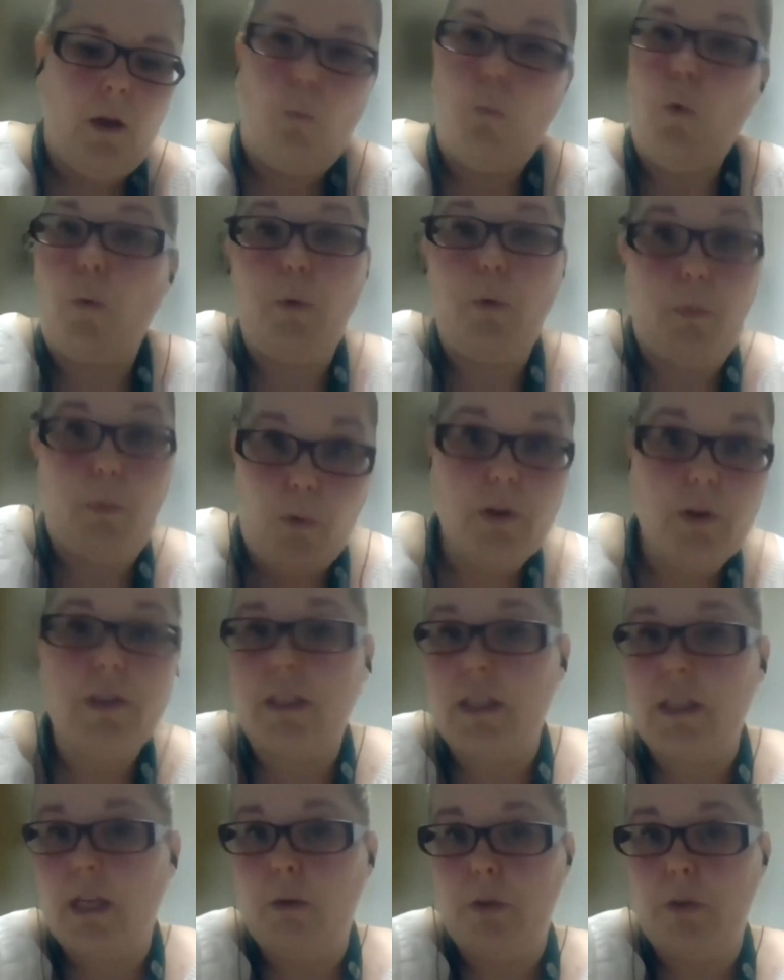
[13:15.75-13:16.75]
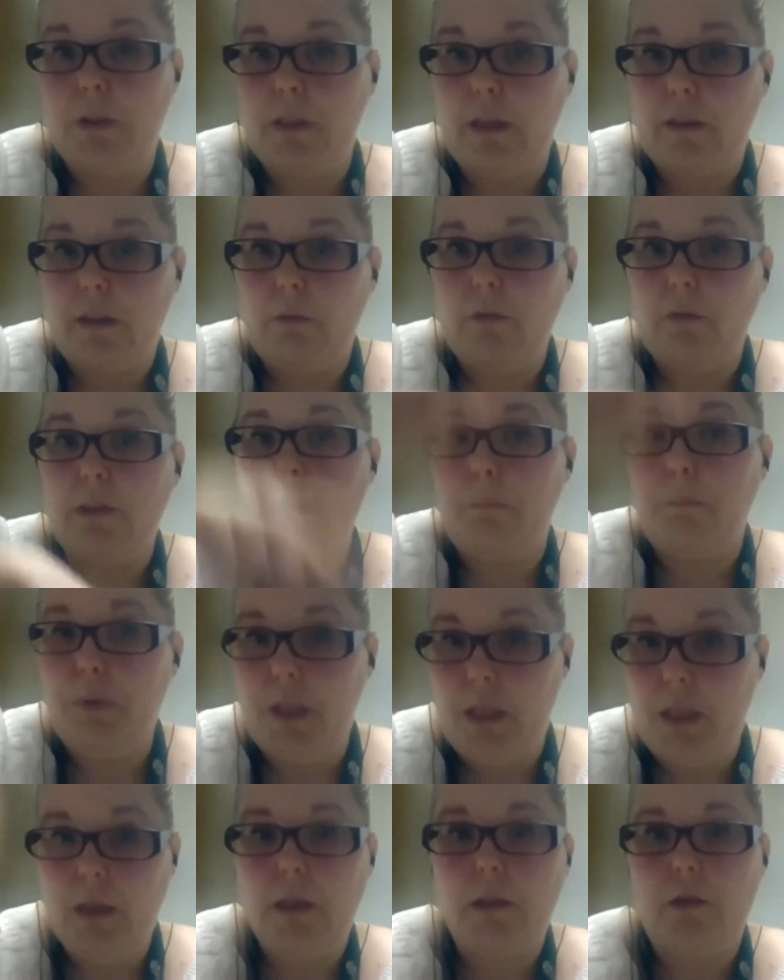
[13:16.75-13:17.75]
What we were seeing was that there was a
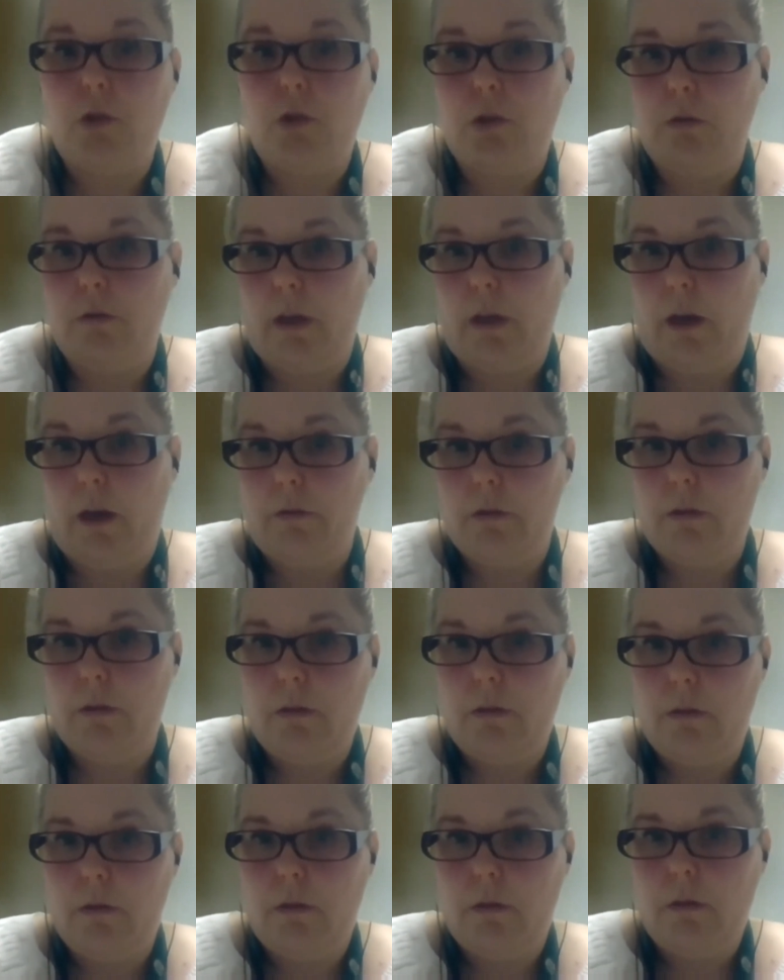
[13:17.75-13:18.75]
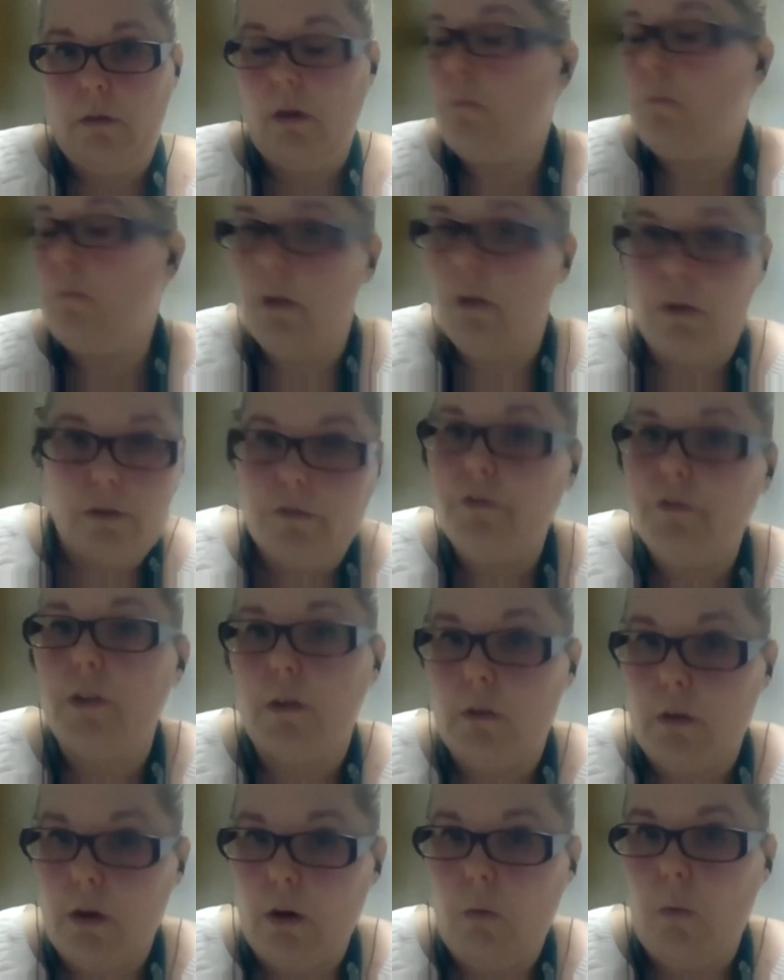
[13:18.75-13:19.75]
peak in 2000, and we couldn't
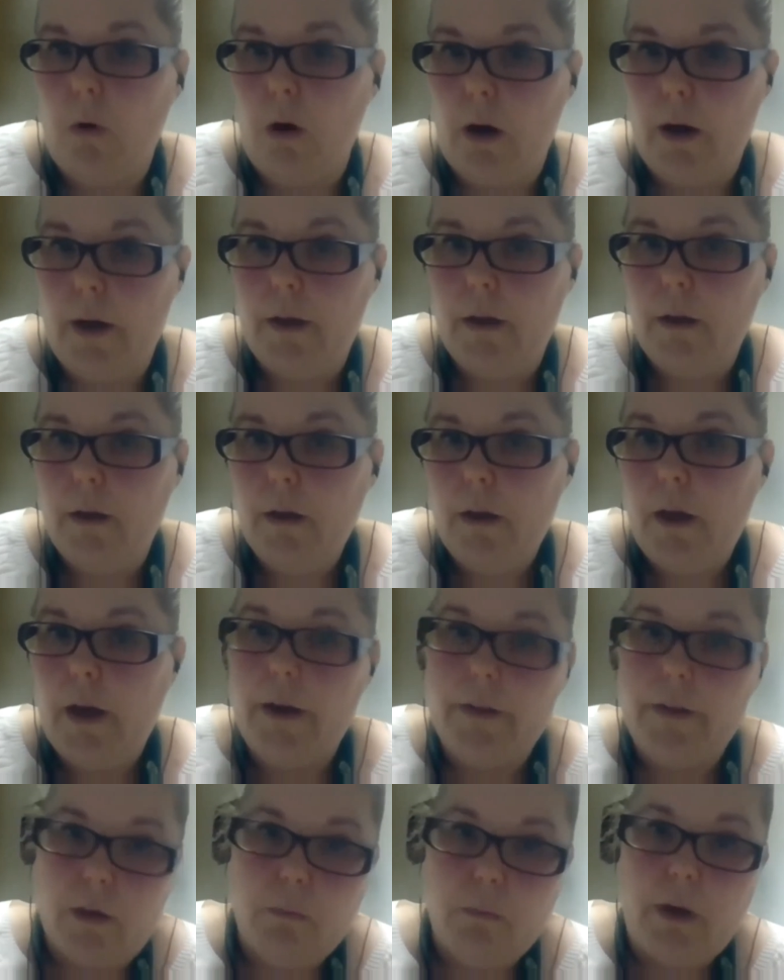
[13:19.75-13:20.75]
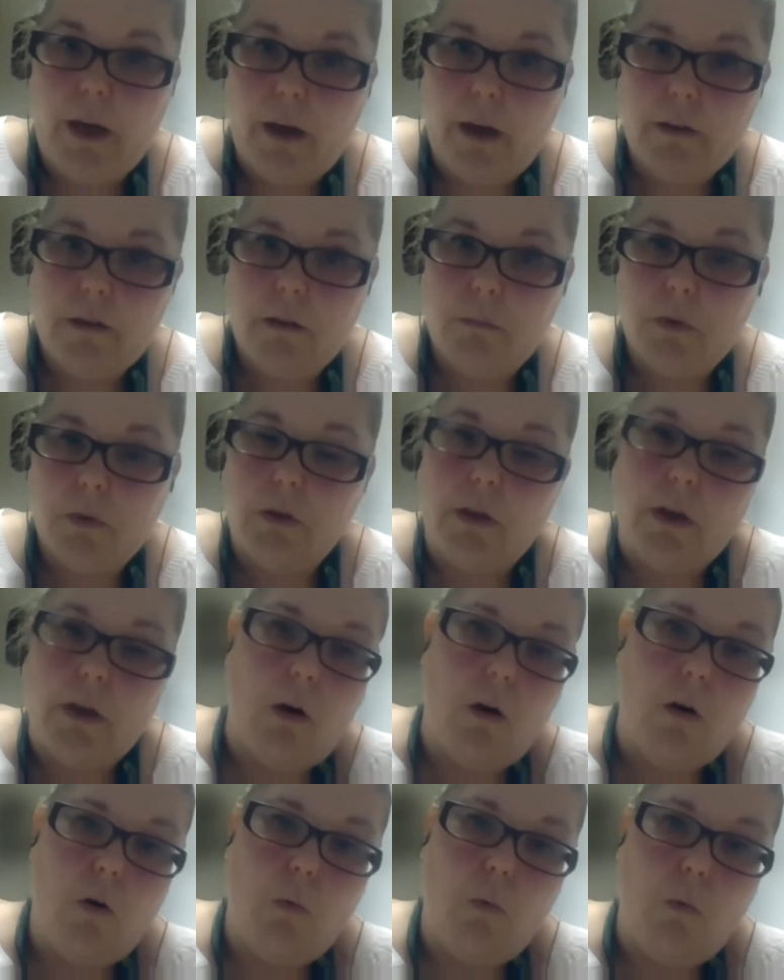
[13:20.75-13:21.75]
figure out why. And then we asked them, and they're like,
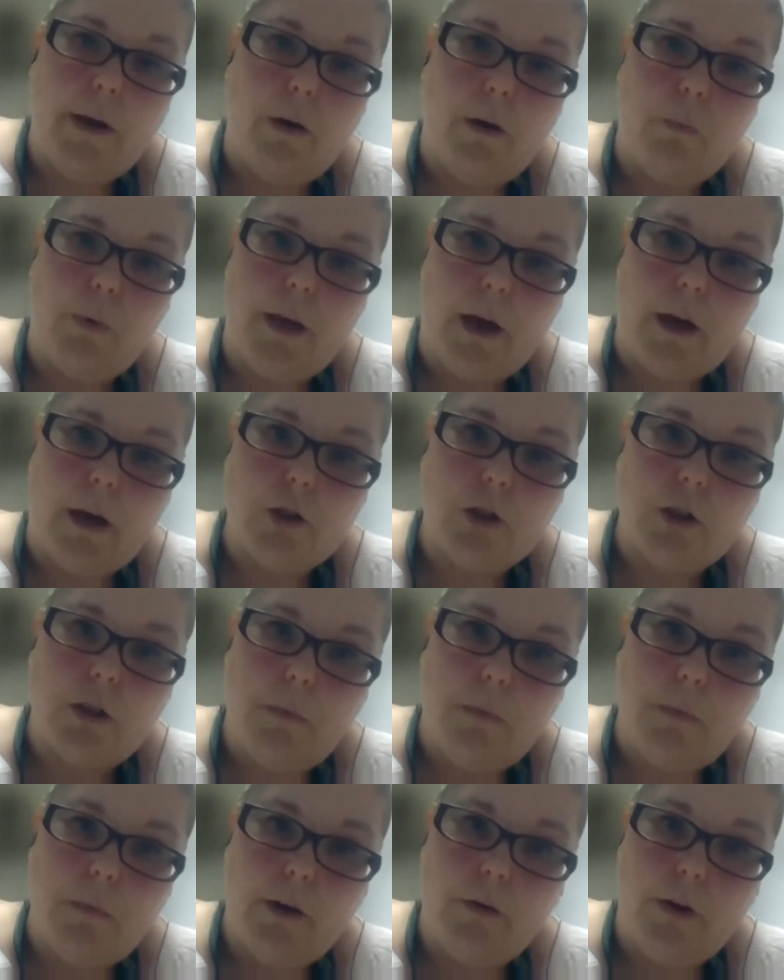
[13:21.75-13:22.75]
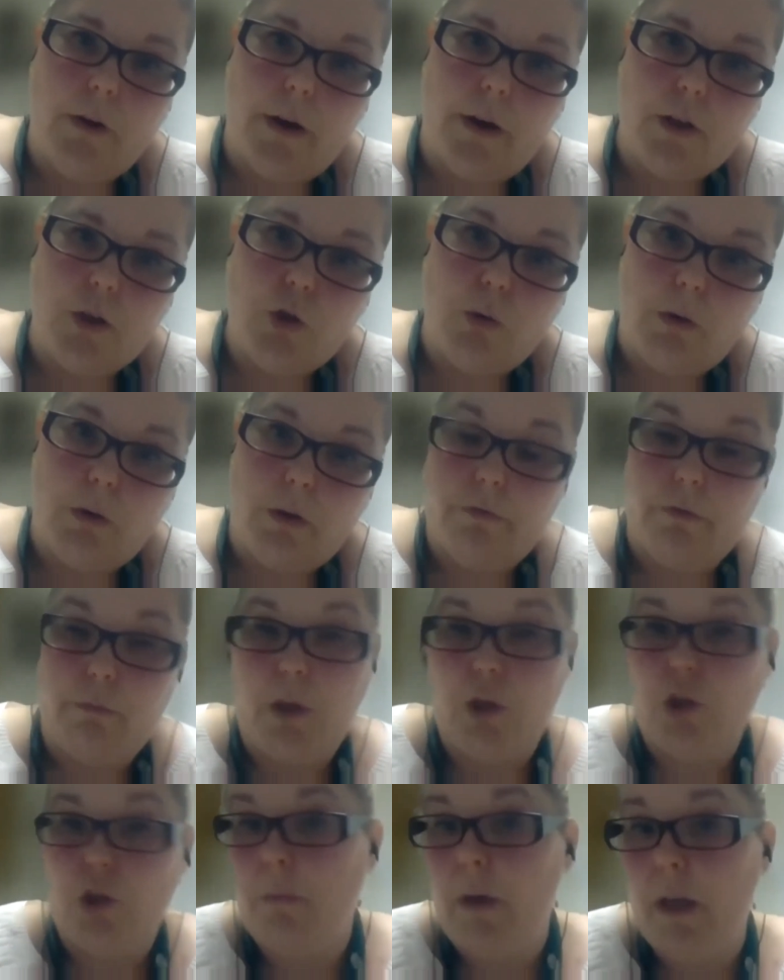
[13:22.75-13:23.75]
"Oh, well, we actually migrated to an
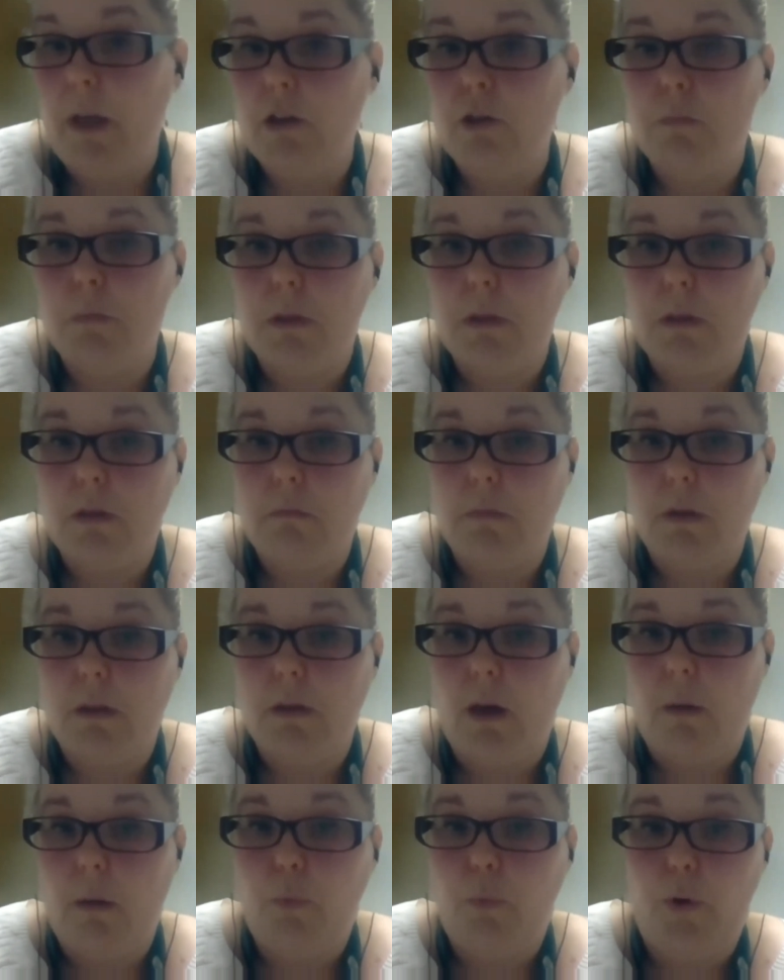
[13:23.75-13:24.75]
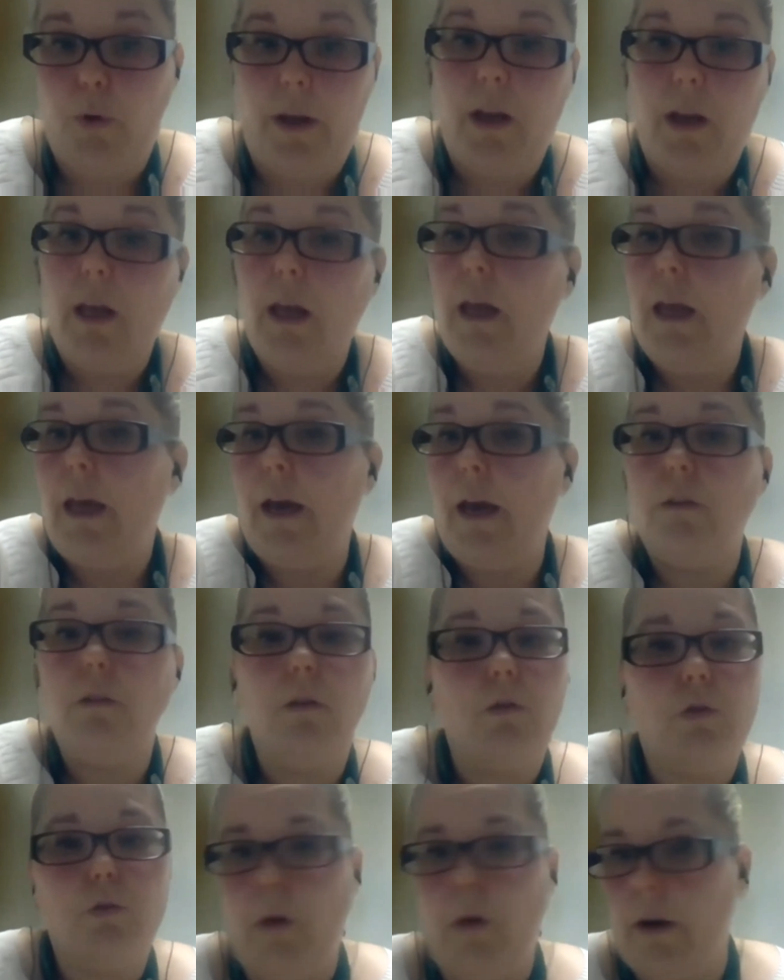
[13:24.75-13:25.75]
information management system at that point, and
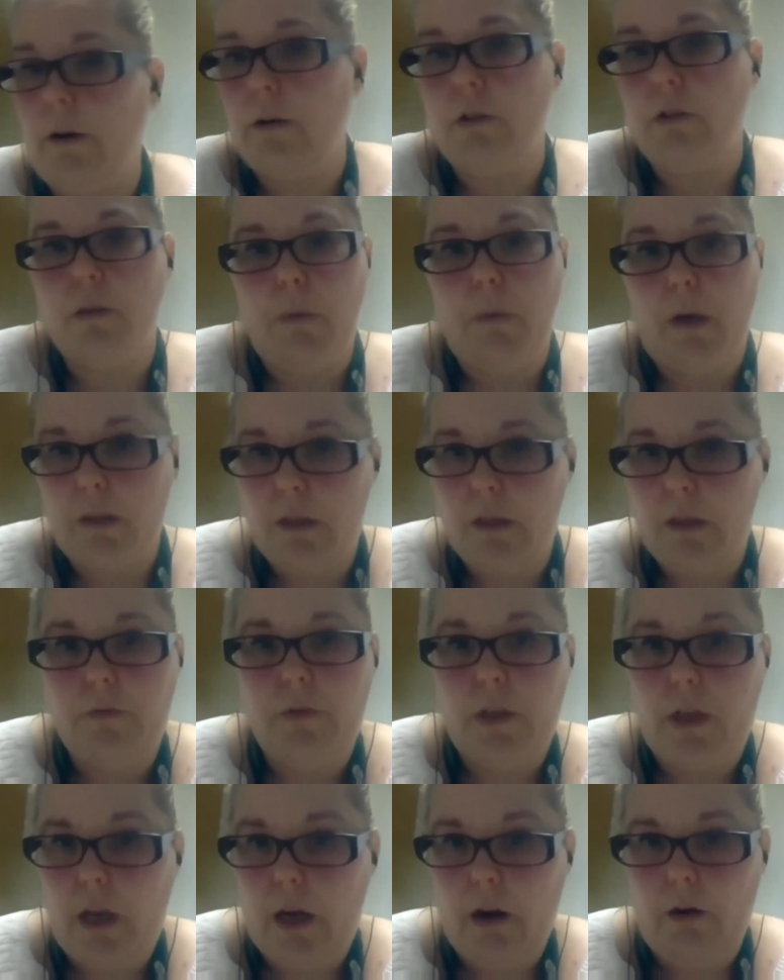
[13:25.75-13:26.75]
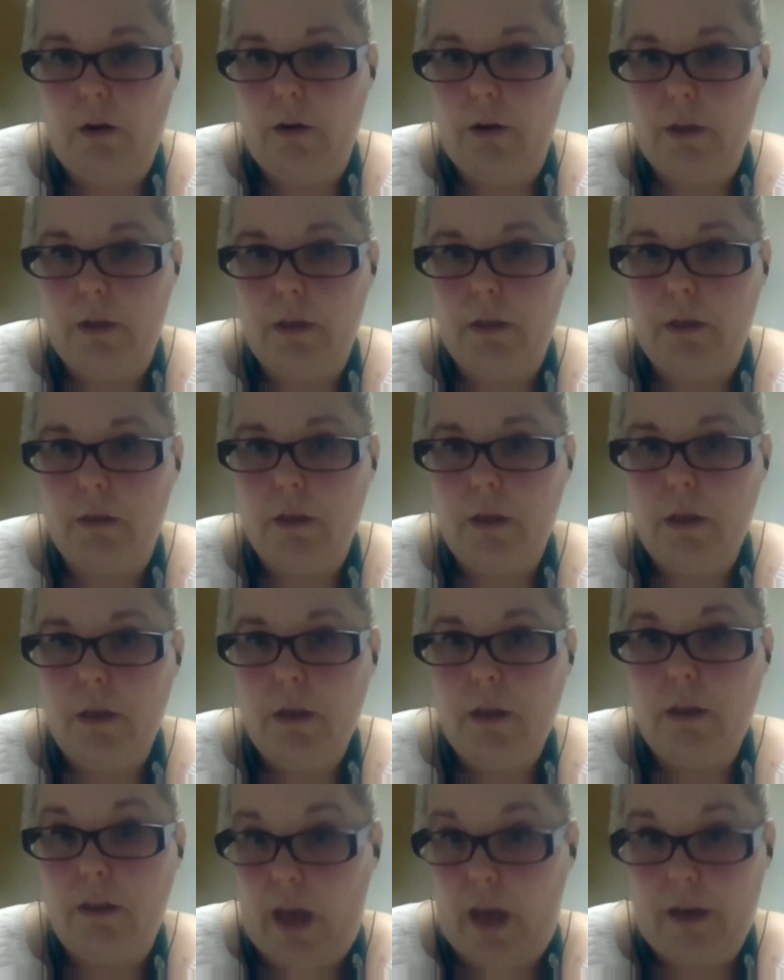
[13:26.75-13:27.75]
those records must have inherited
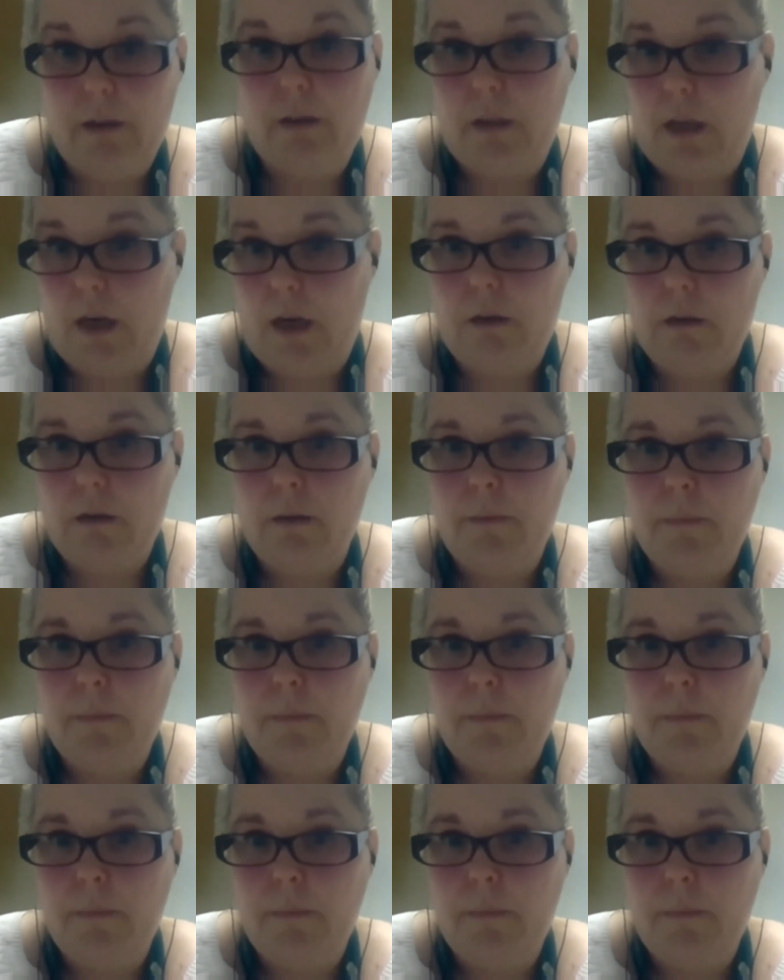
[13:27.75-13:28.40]
that date."